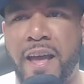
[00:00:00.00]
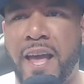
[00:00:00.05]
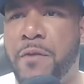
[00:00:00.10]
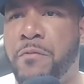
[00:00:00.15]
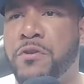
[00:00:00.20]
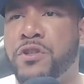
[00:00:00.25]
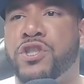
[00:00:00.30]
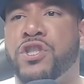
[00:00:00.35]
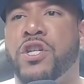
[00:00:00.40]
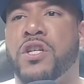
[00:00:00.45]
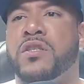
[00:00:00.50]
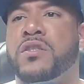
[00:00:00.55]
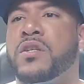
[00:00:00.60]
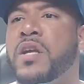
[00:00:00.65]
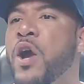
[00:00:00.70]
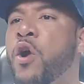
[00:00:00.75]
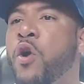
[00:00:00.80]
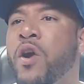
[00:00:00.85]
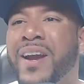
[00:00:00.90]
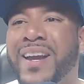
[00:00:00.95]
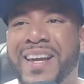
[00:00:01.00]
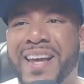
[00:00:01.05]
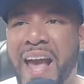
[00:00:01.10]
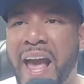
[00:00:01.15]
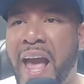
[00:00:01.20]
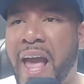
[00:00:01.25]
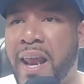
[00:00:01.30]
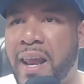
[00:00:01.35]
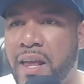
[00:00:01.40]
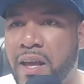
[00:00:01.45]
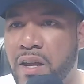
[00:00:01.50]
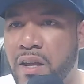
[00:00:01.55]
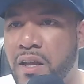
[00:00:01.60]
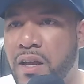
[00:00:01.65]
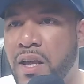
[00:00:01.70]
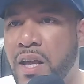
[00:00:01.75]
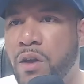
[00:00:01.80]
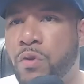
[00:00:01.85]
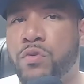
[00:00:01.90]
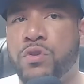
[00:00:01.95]
It was just
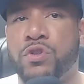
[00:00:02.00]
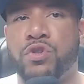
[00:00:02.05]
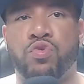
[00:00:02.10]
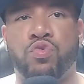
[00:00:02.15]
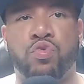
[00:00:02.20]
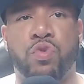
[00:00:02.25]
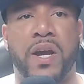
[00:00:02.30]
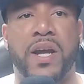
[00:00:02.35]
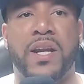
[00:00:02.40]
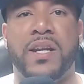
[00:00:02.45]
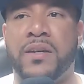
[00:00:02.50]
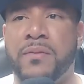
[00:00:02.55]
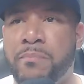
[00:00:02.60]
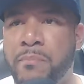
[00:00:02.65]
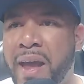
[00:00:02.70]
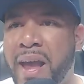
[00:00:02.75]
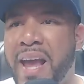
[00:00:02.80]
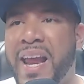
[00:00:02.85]
organic. It was written, made.